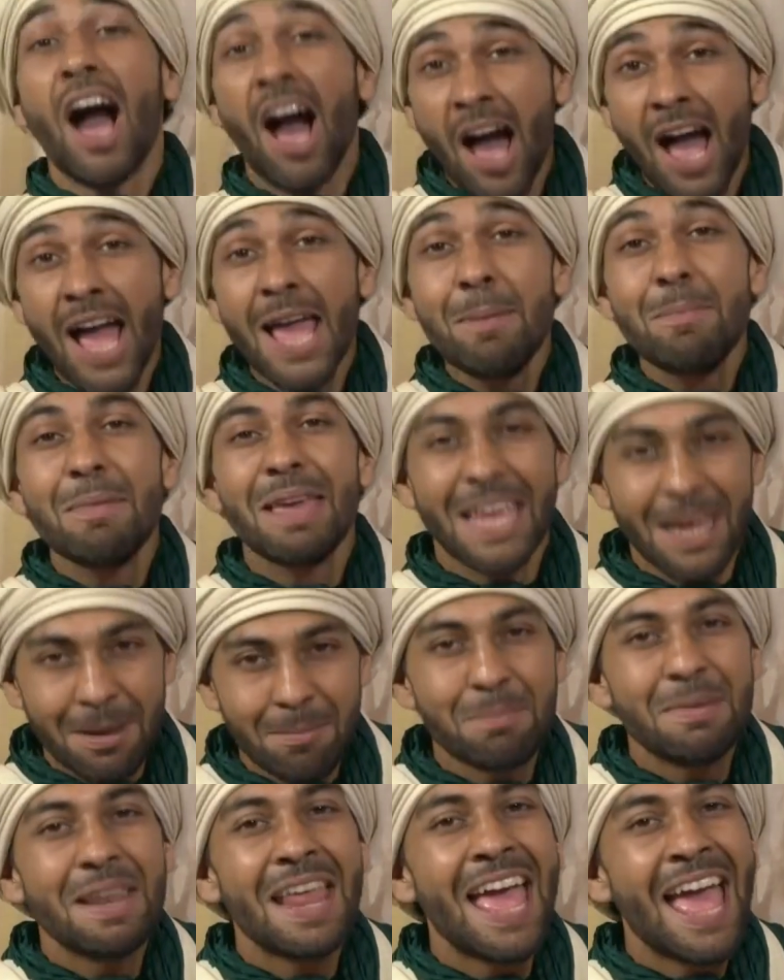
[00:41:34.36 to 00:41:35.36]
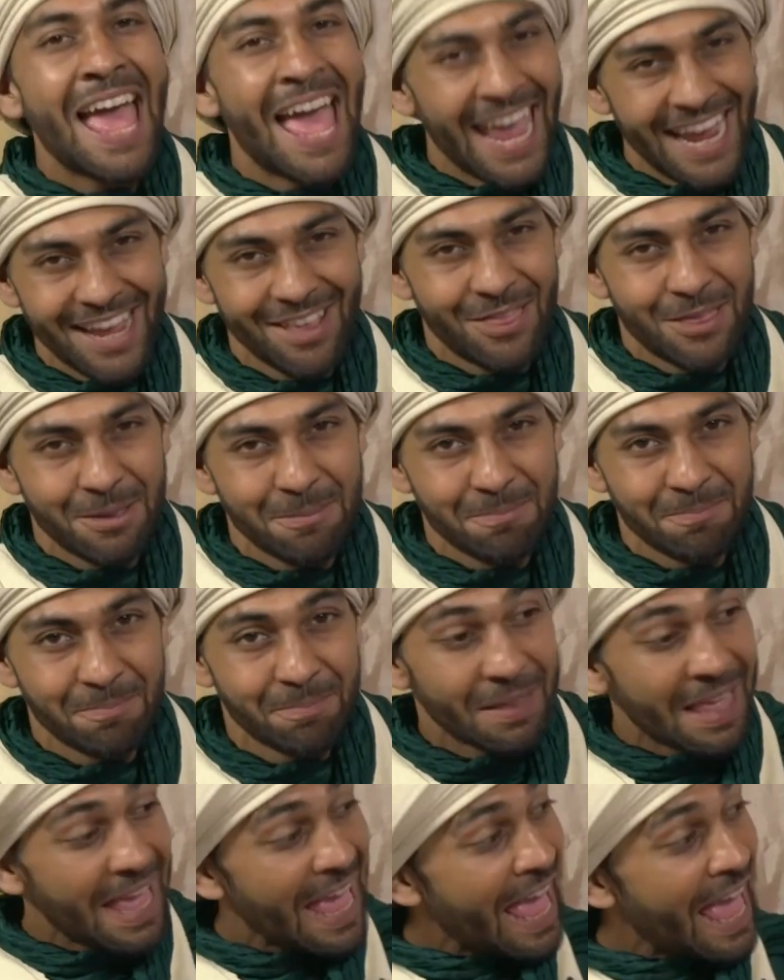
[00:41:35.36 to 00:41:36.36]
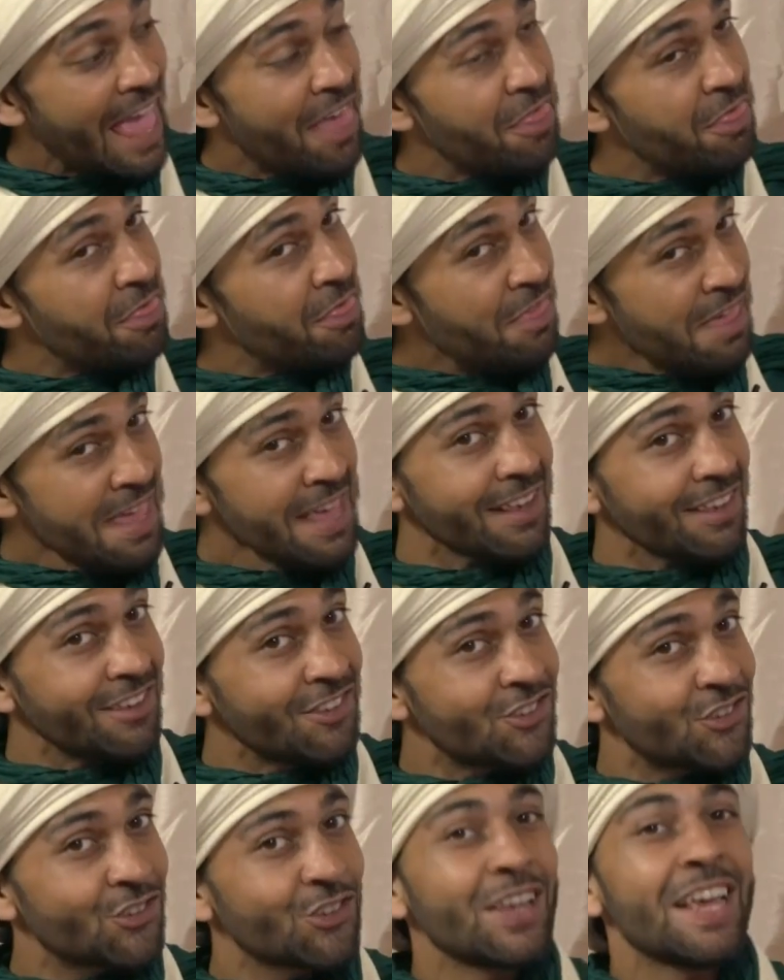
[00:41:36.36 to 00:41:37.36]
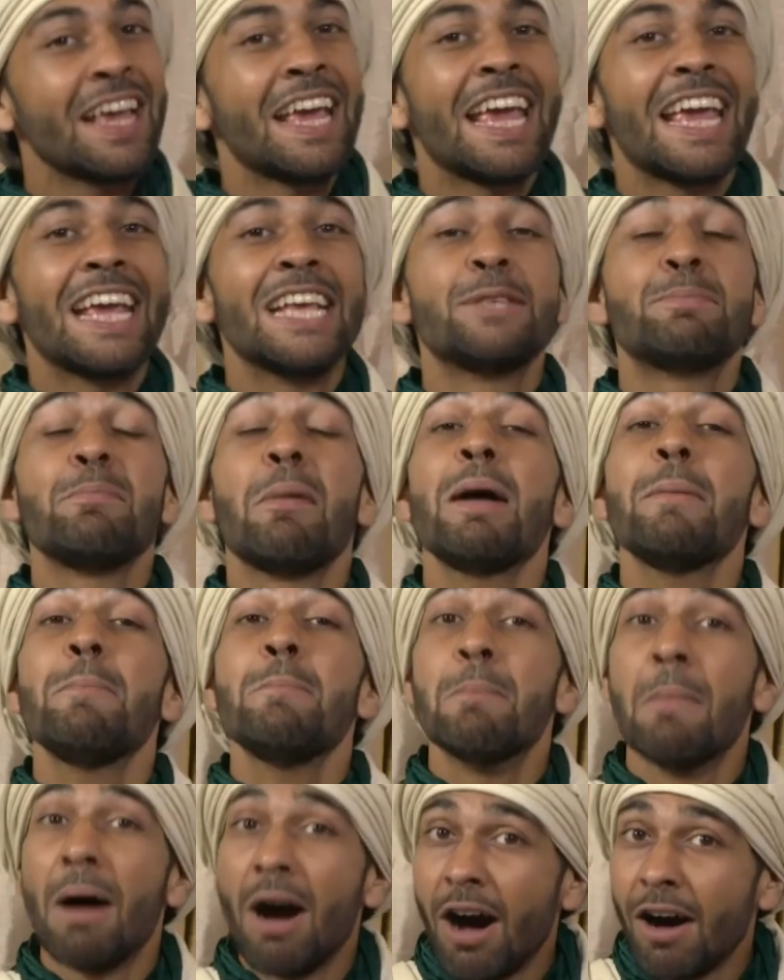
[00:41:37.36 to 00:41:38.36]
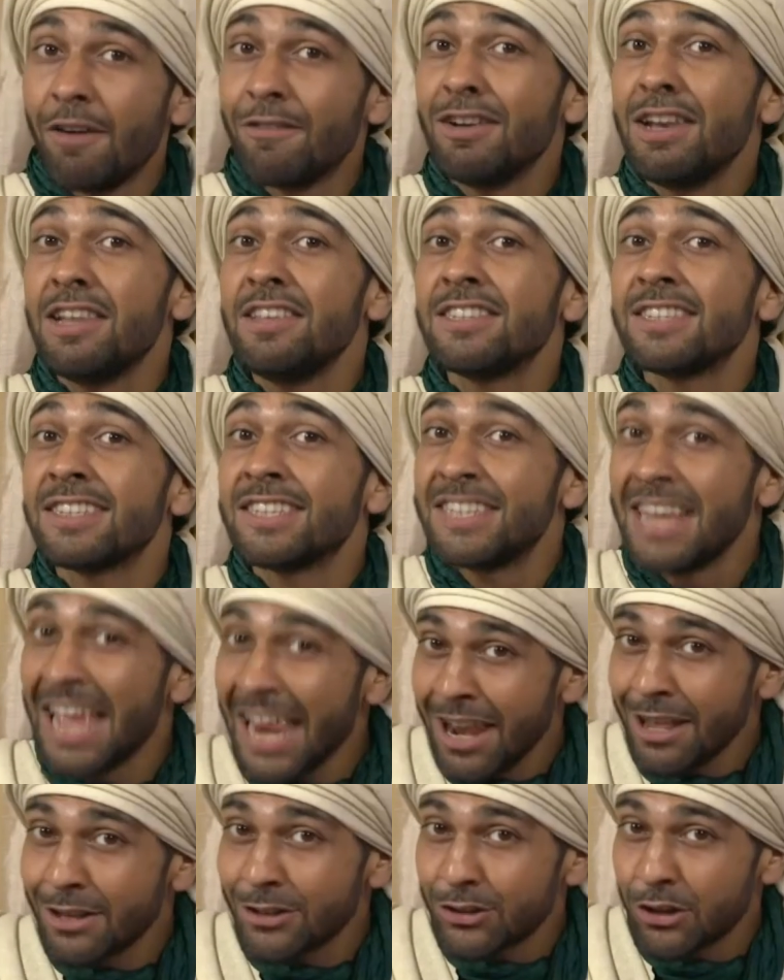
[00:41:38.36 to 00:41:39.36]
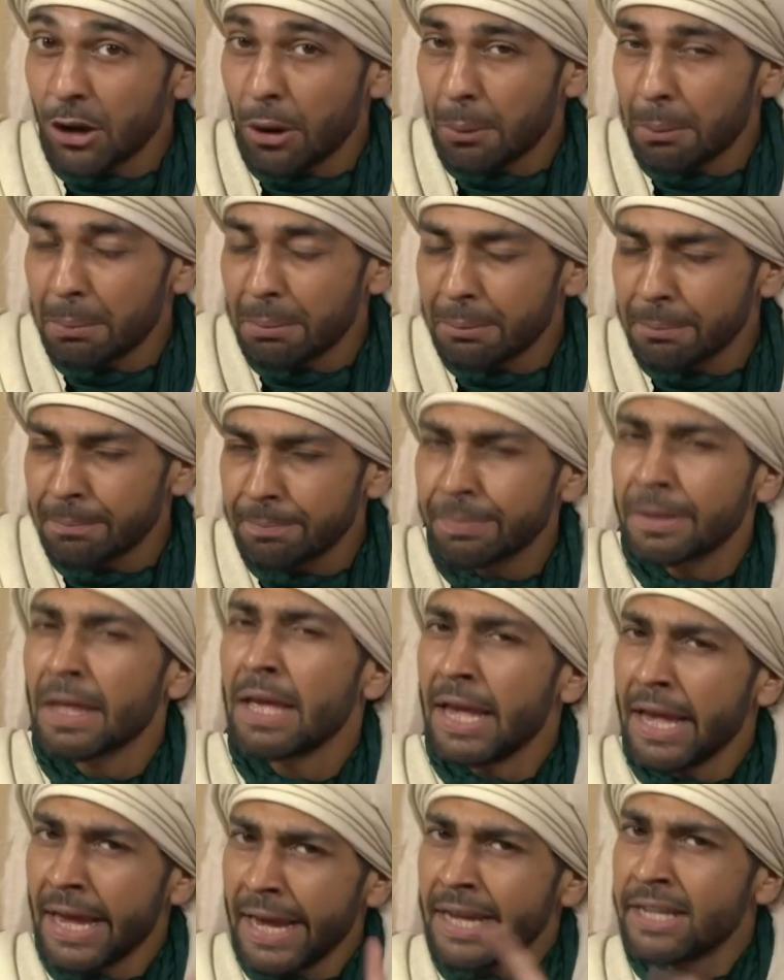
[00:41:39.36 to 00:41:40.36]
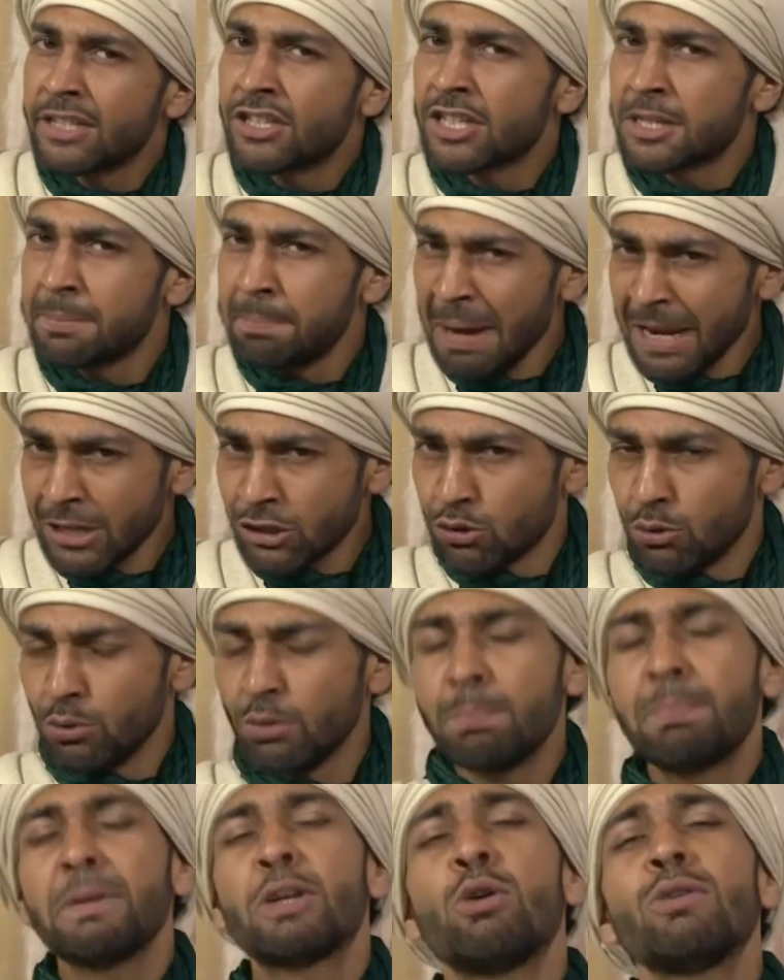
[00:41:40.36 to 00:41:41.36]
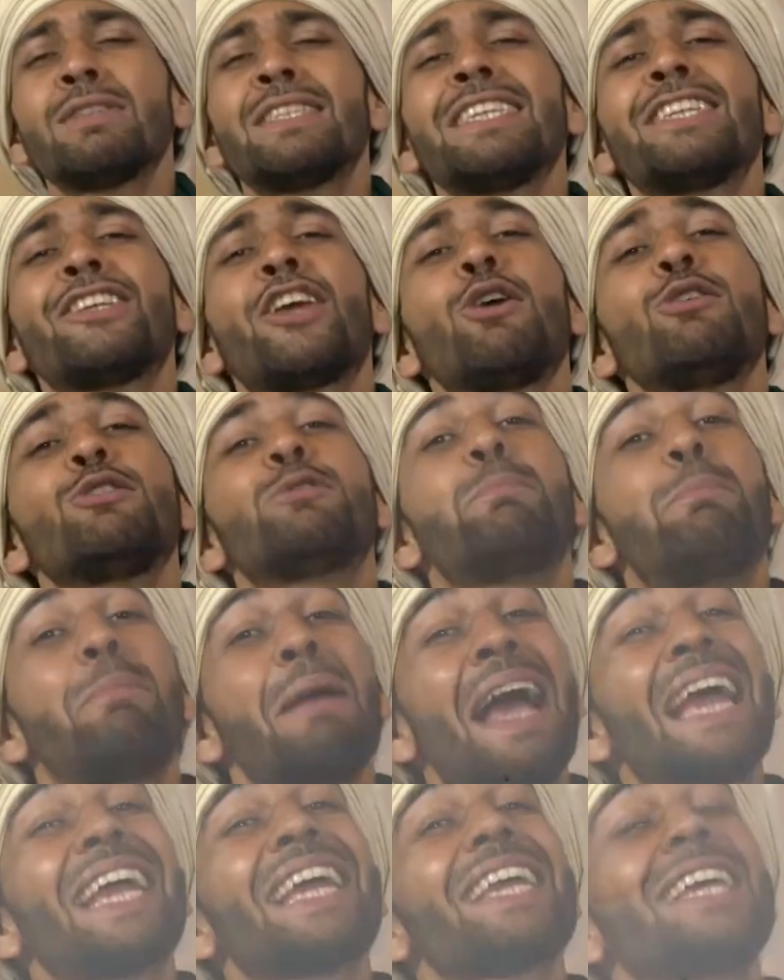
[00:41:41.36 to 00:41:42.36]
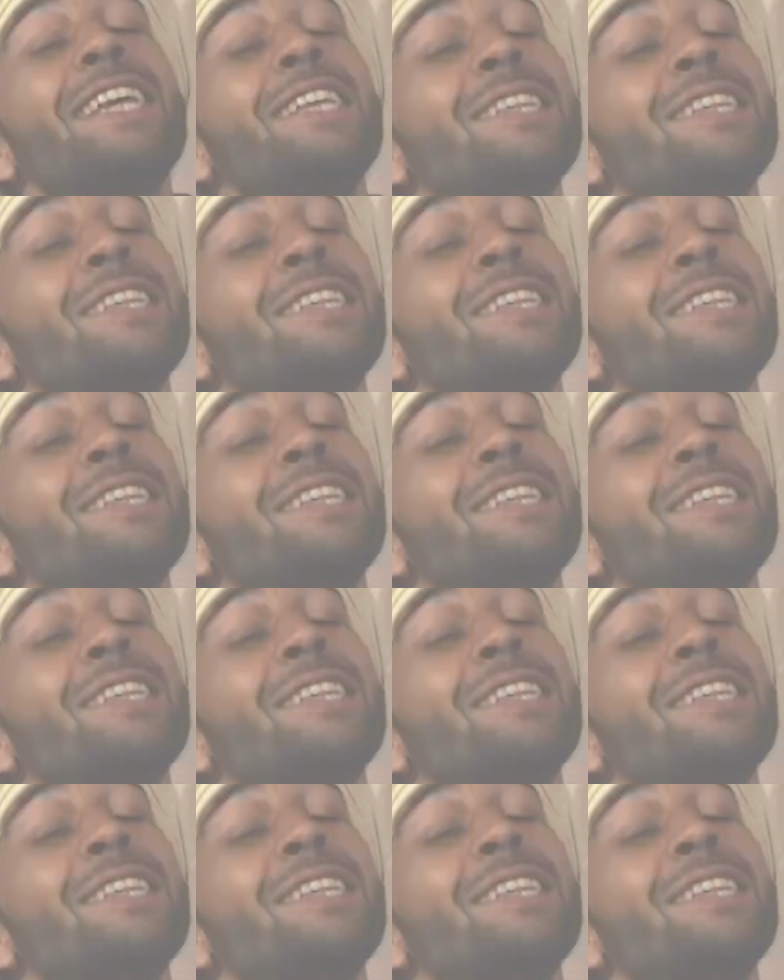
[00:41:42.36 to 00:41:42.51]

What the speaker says: I'm Ibn Haytham, and this is my marvelous telescope. It's special because it goes back